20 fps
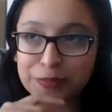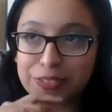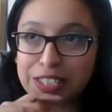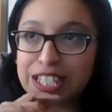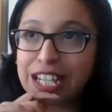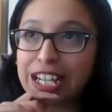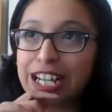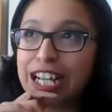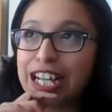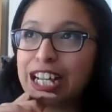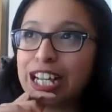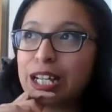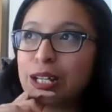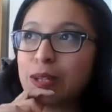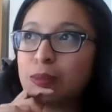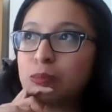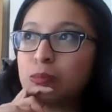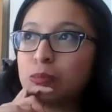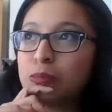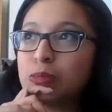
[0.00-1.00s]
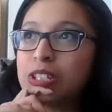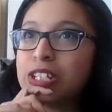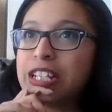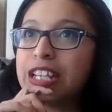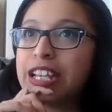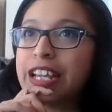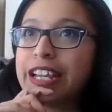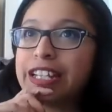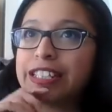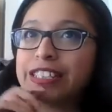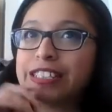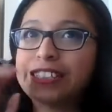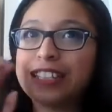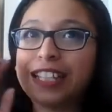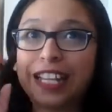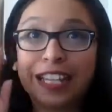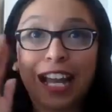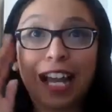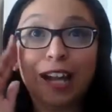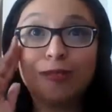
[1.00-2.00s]
Um,
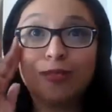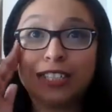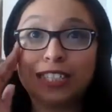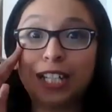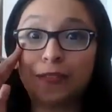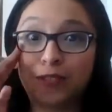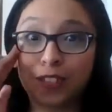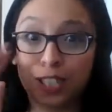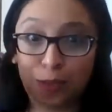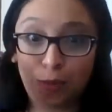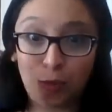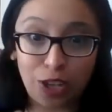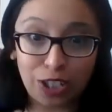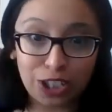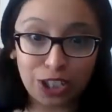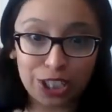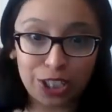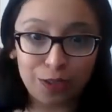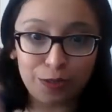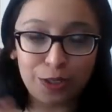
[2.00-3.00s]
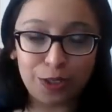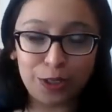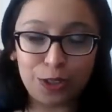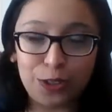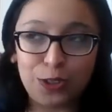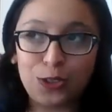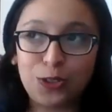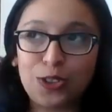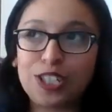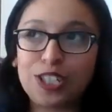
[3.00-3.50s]
and I was definitely watching through